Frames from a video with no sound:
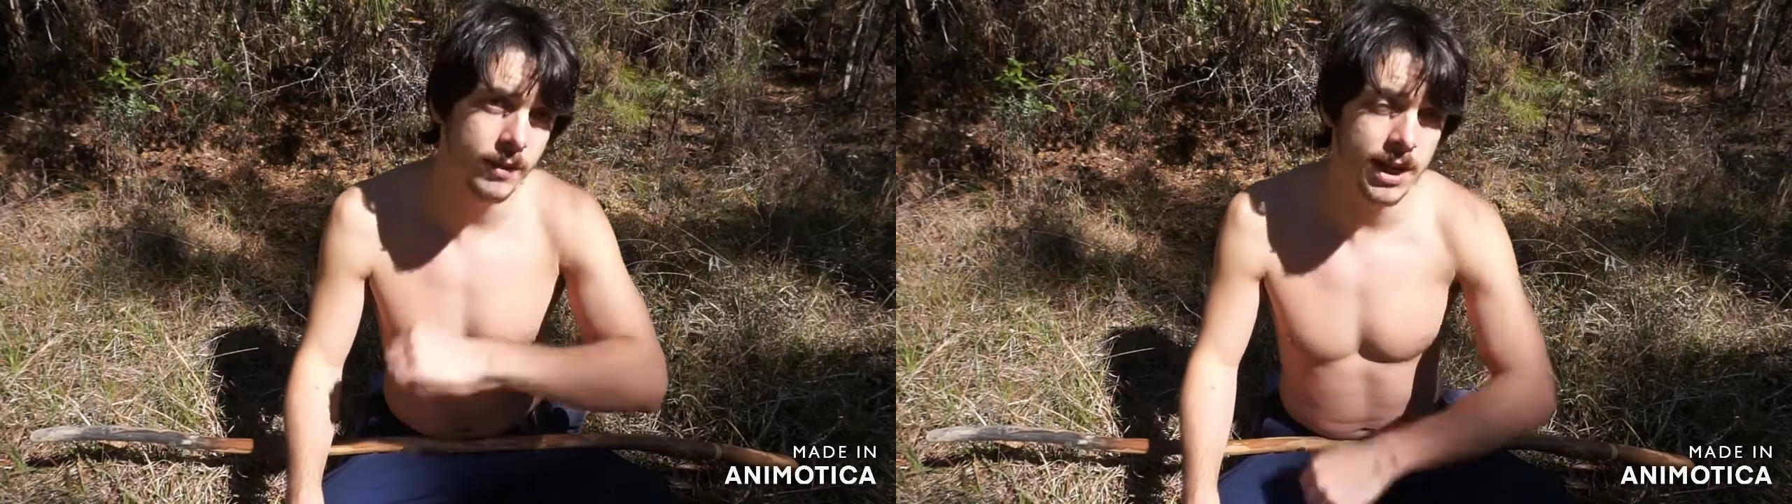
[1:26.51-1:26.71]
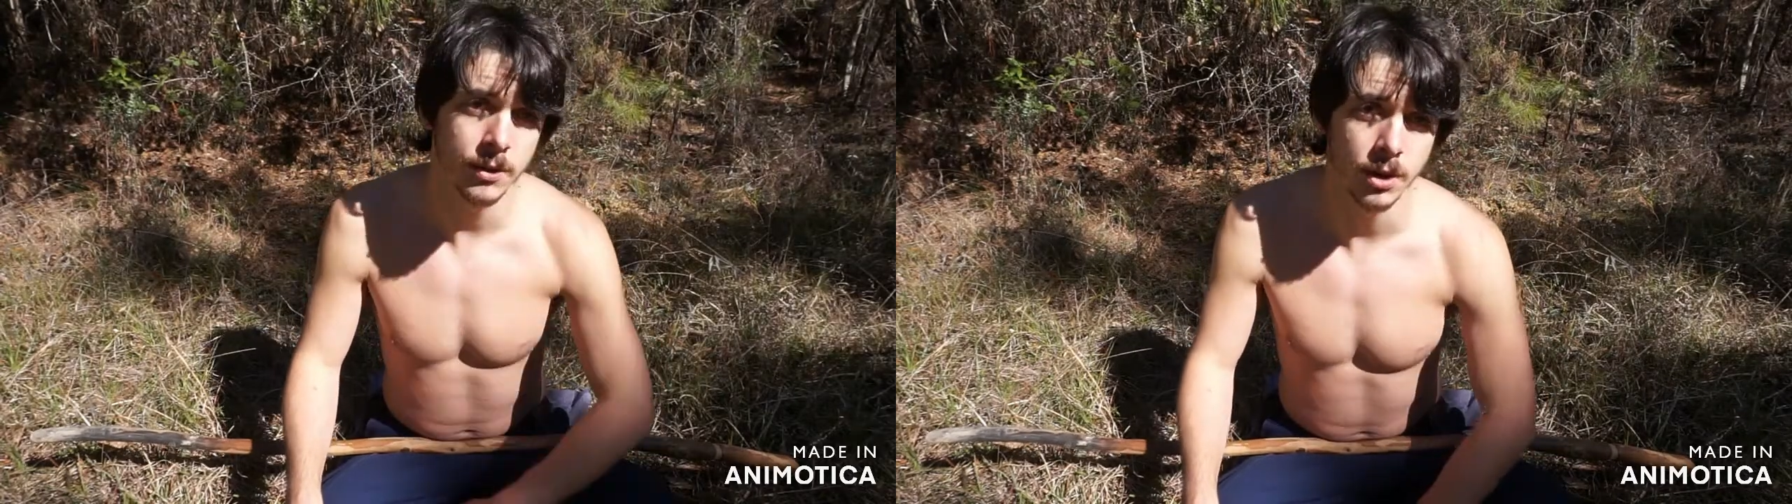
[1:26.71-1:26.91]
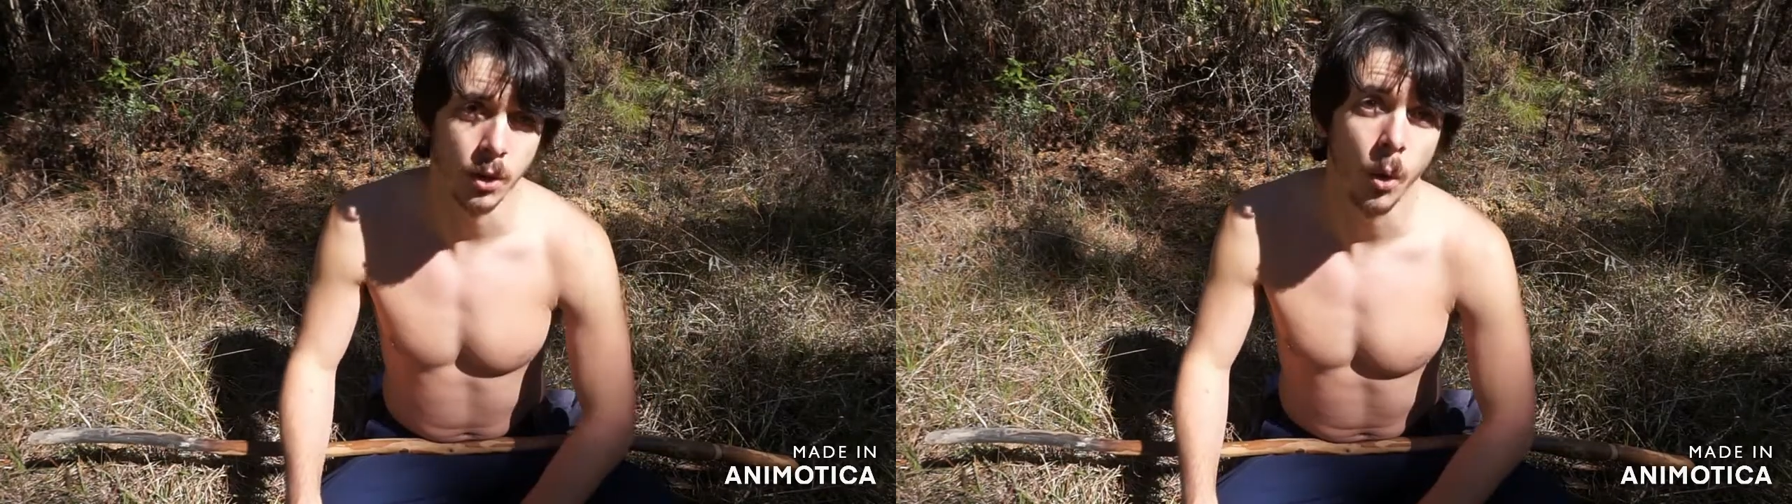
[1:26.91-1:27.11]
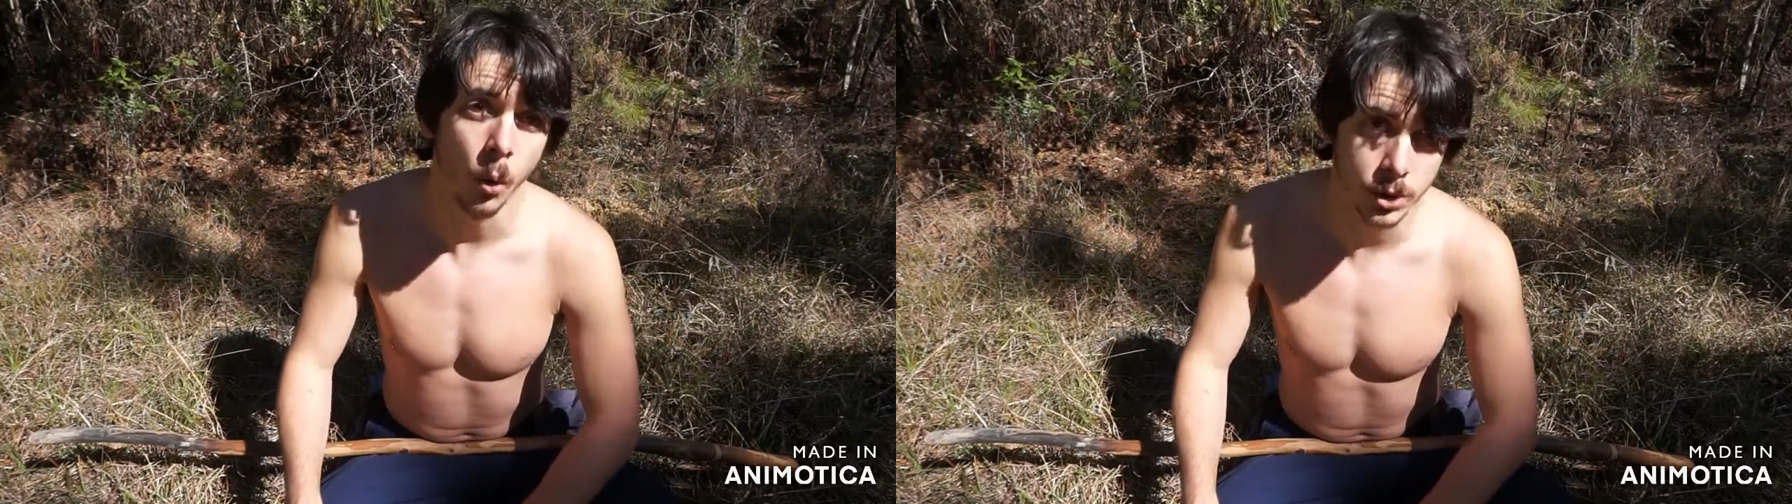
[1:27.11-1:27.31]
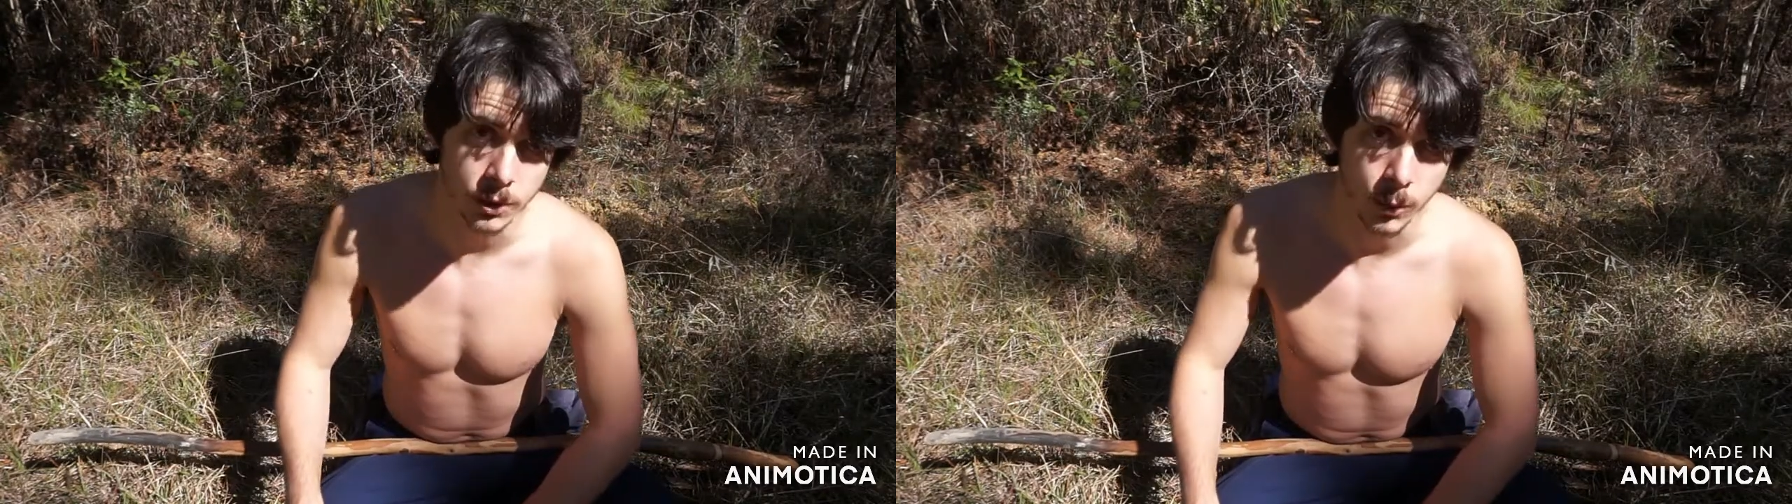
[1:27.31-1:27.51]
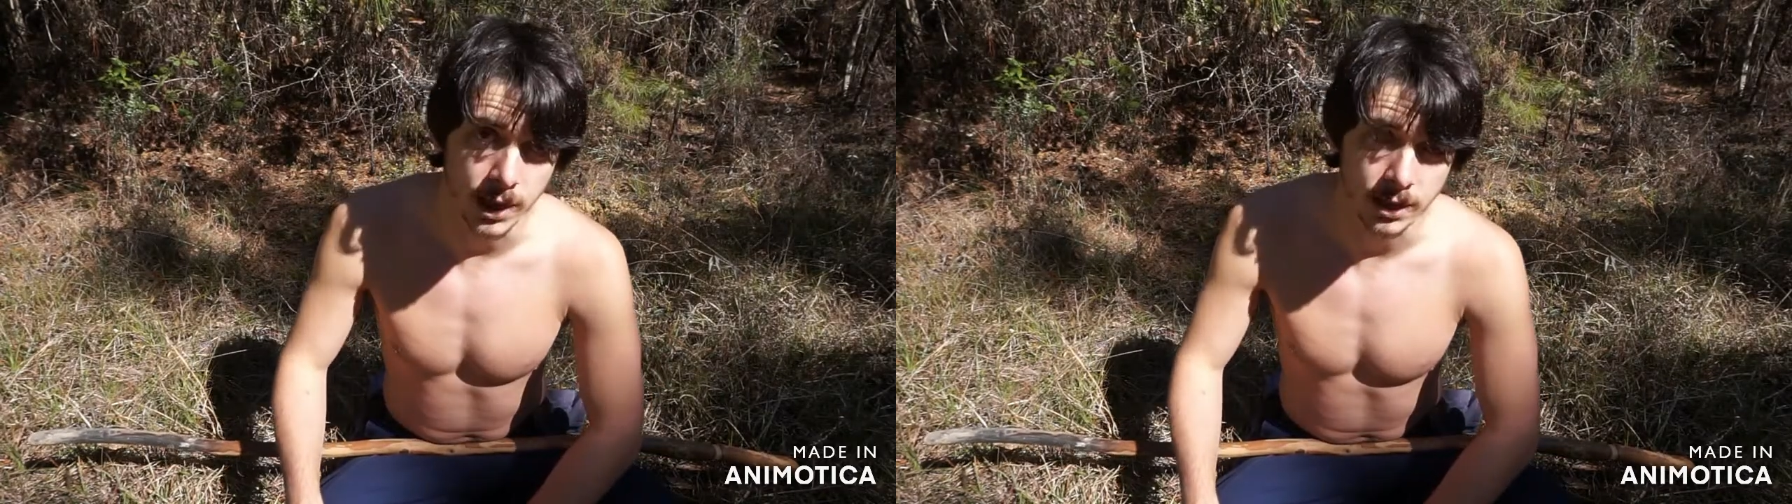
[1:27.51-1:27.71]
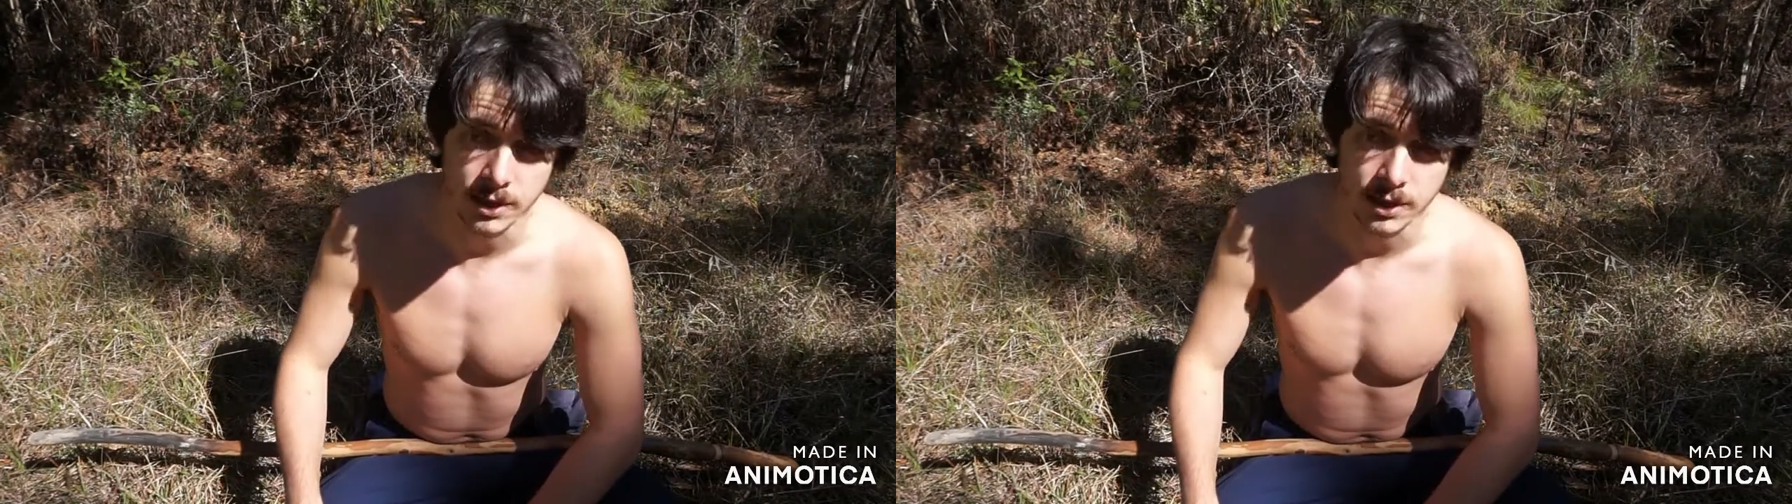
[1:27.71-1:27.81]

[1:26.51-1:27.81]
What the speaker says: videos on horseweed.